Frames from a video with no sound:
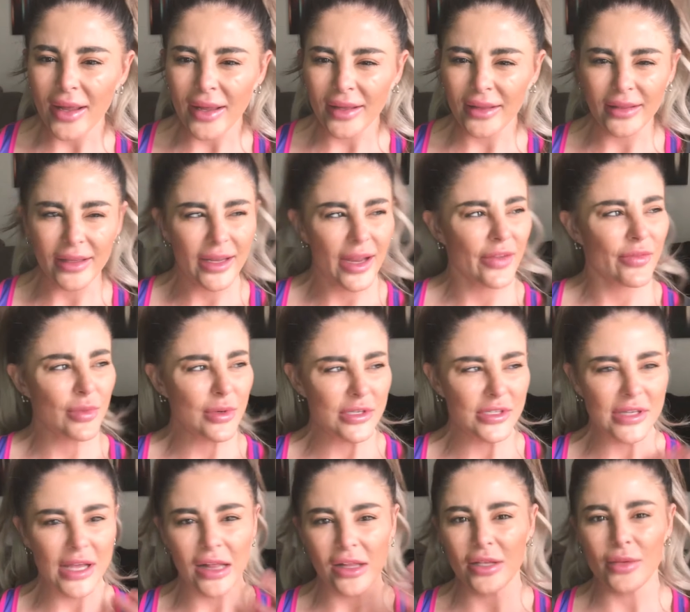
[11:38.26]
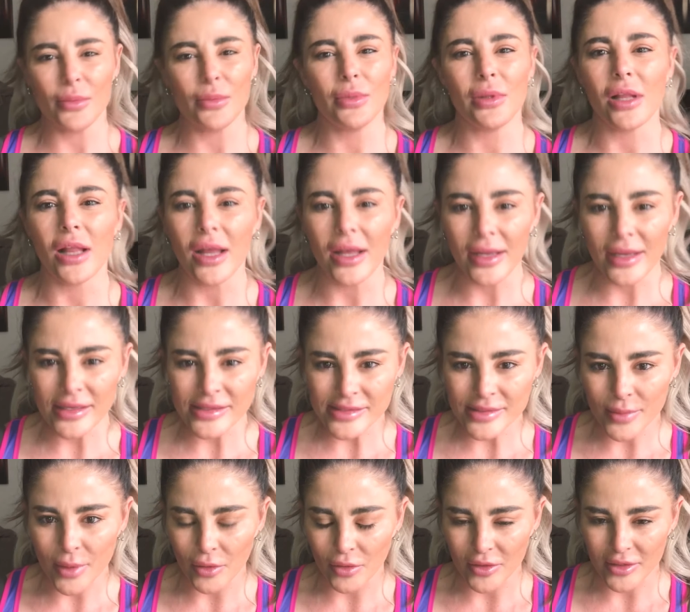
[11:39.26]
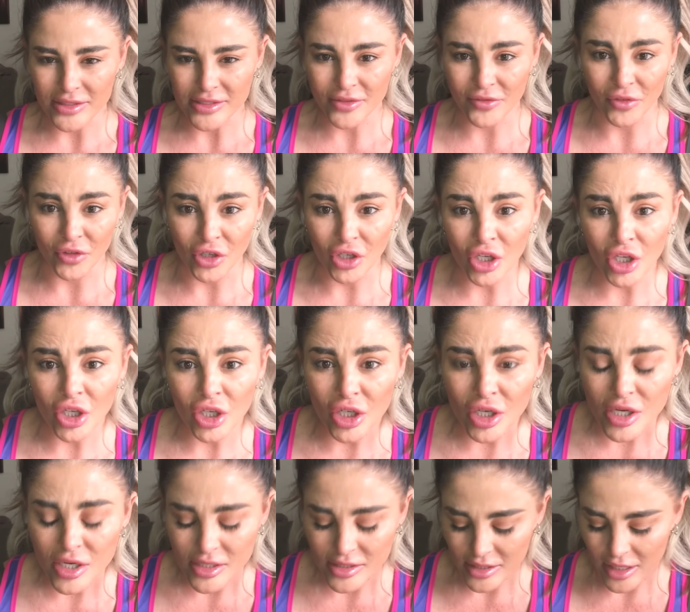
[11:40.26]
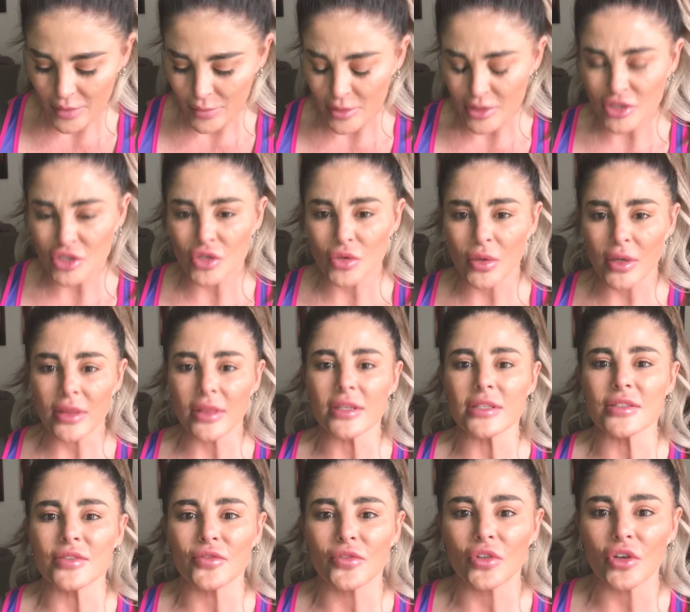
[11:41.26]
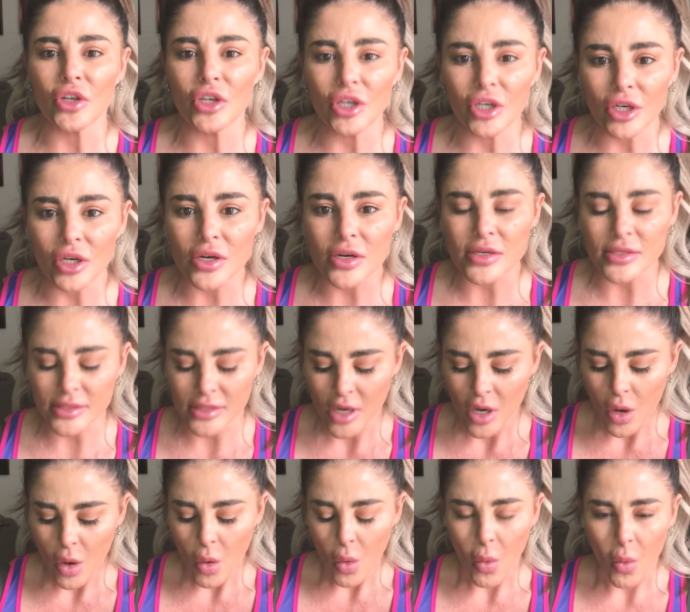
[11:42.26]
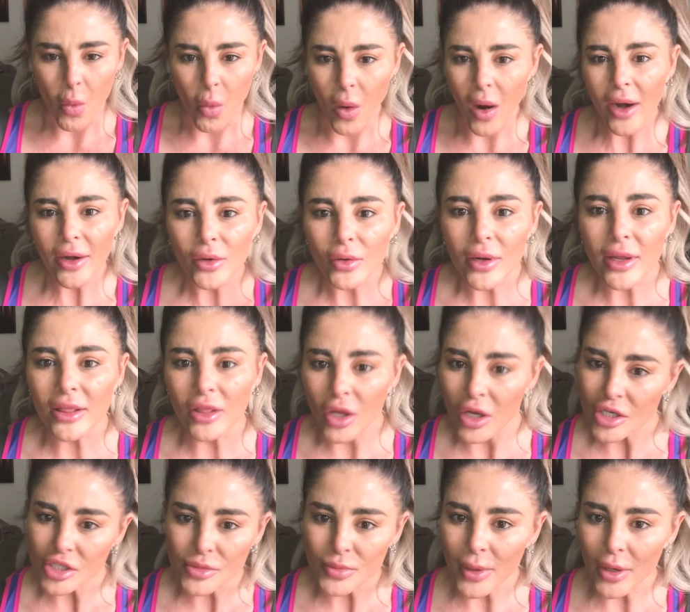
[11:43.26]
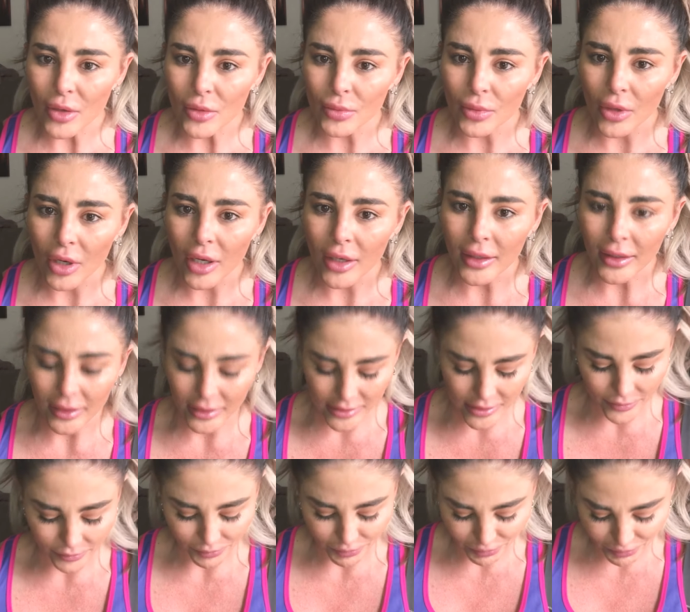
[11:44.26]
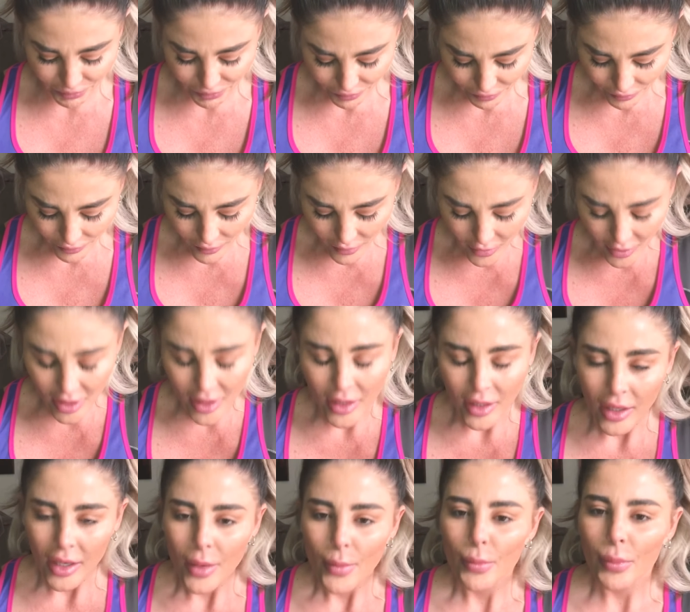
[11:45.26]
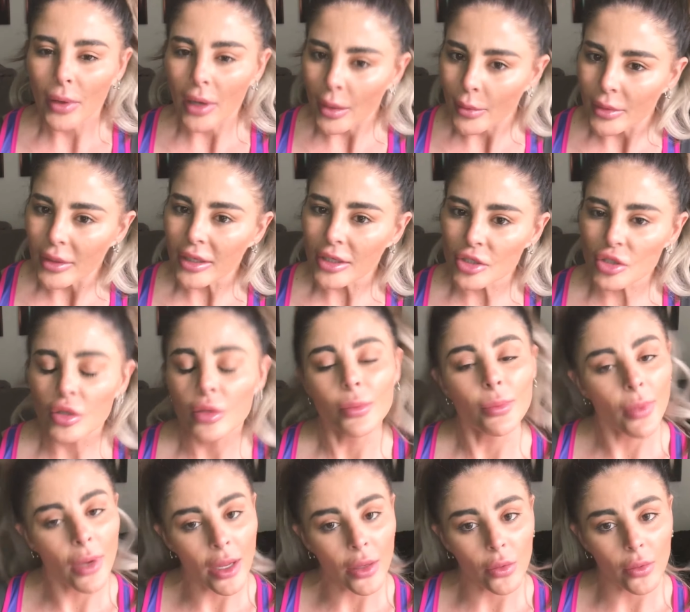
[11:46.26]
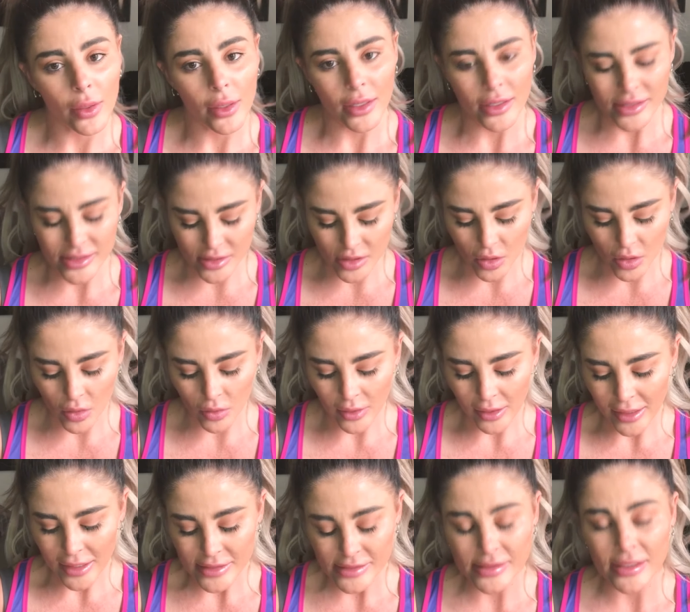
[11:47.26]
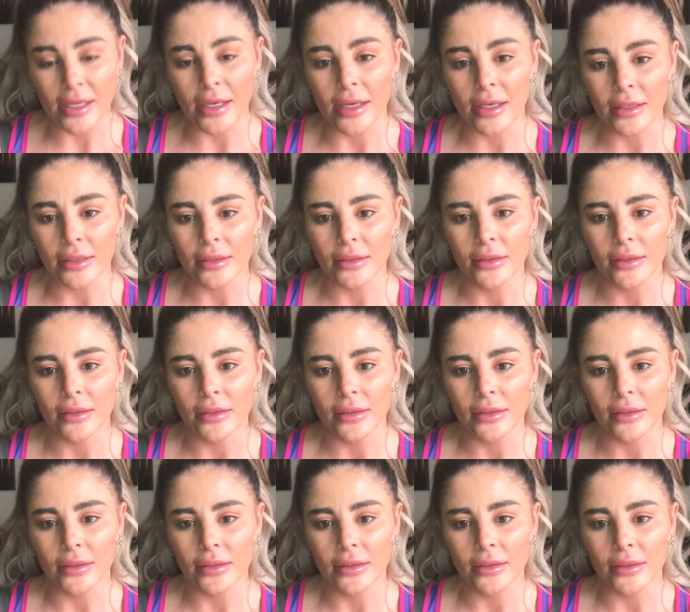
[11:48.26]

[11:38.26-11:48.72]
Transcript: Like, I've been telling clients about this for years, and I've been doing this for years. Why don't I launch my own product? But I'm gonna do it my way. So like I said,